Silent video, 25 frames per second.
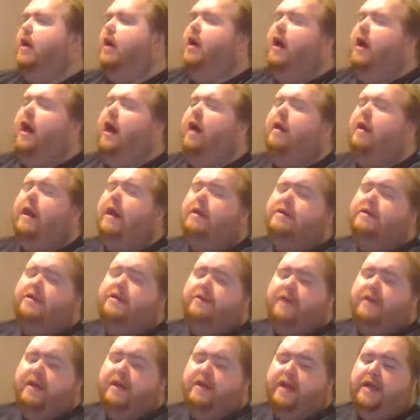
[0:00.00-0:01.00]
How loud do you
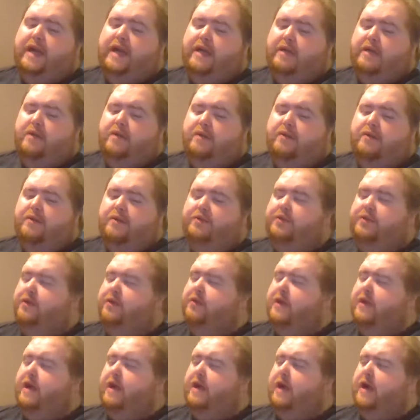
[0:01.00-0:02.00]
think
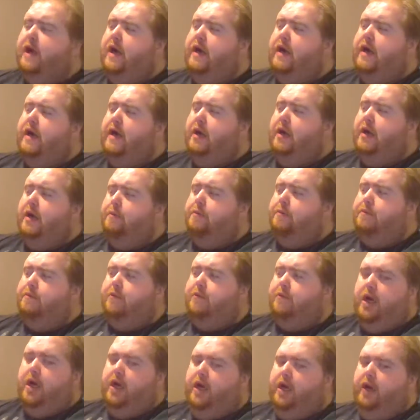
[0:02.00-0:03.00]
I am
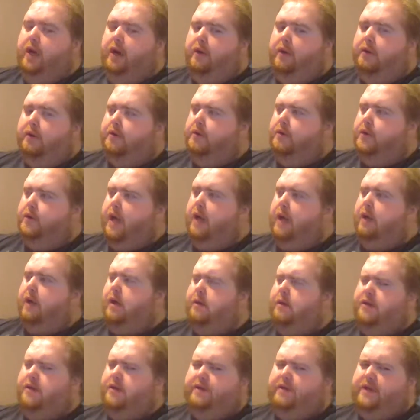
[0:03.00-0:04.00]
right now? How
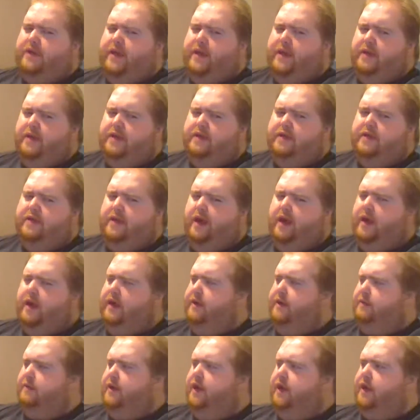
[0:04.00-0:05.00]
loud do you think I
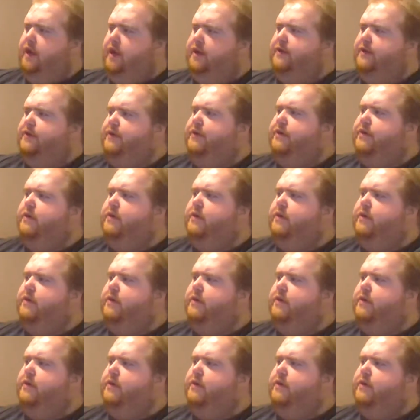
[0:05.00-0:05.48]
am, guys?